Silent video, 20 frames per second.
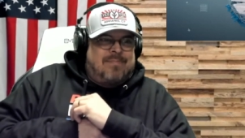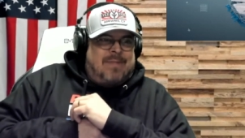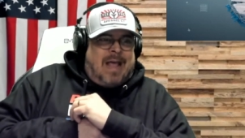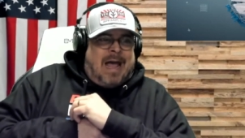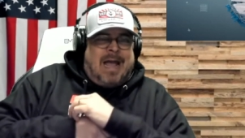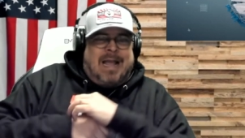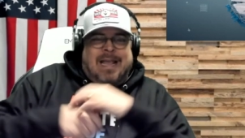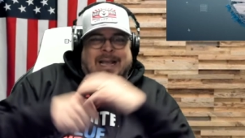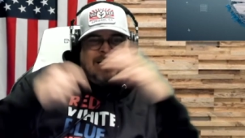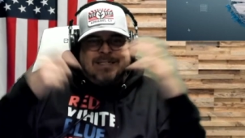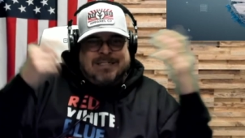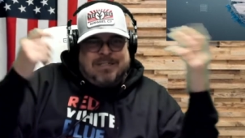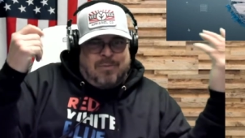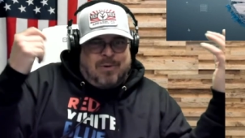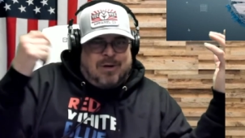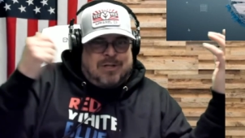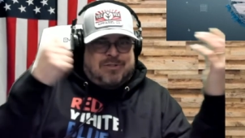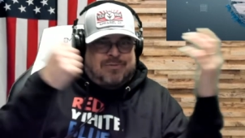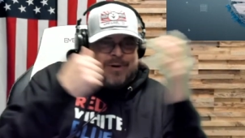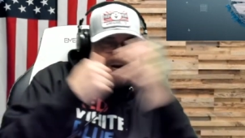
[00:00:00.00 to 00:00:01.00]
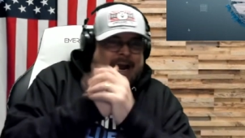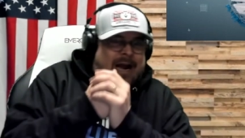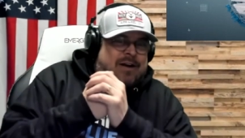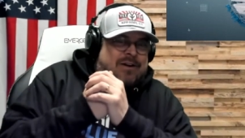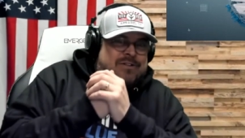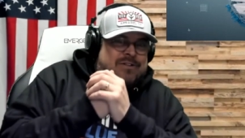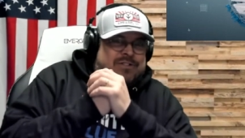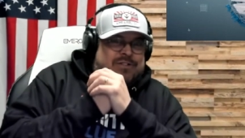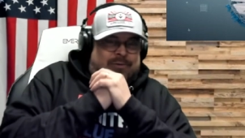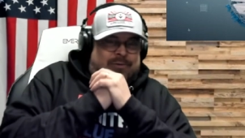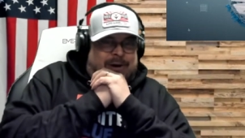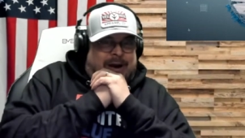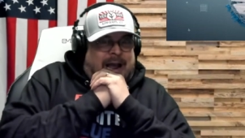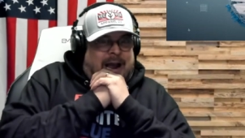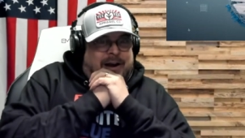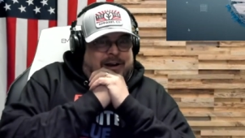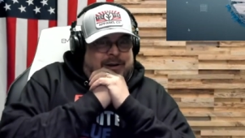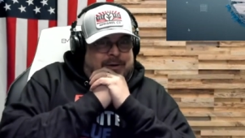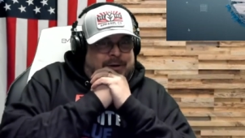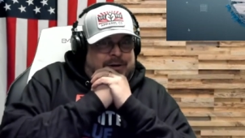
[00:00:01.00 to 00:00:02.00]
I guess he wants reactors to
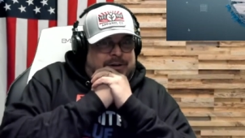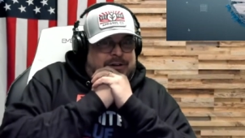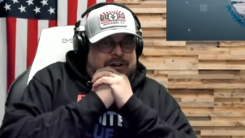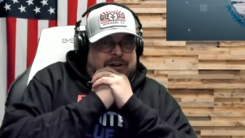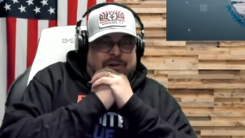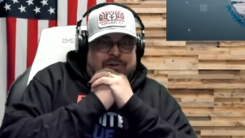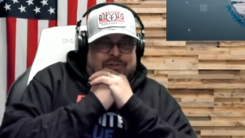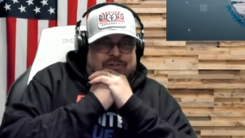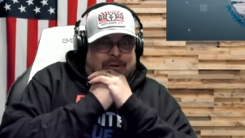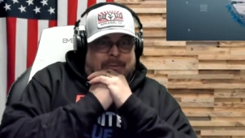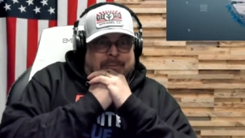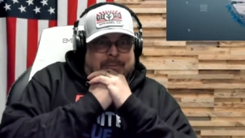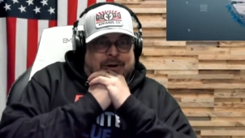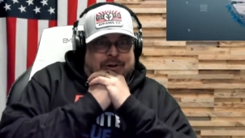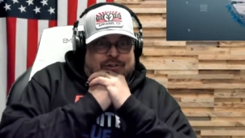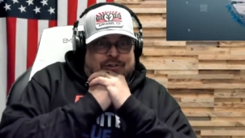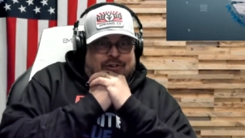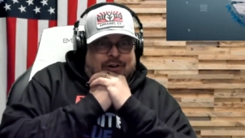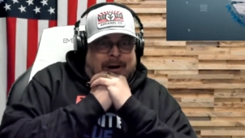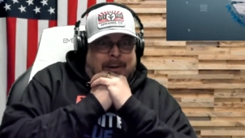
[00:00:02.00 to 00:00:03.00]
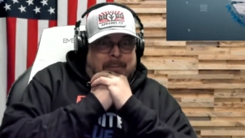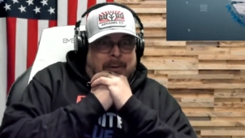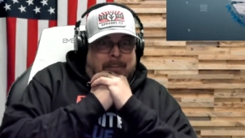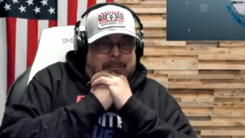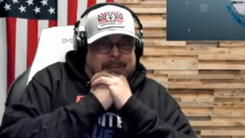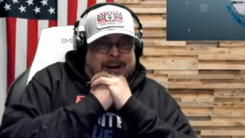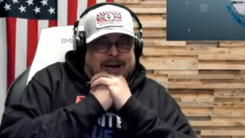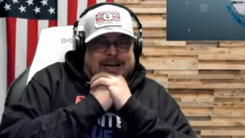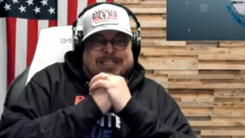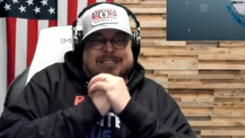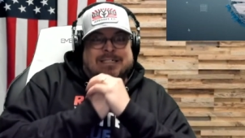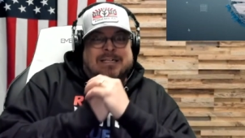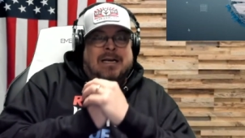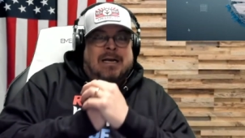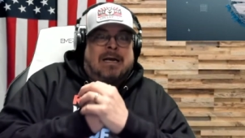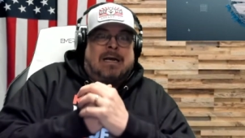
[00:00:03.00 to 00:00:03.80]
react to it too, so I'm going to try my best.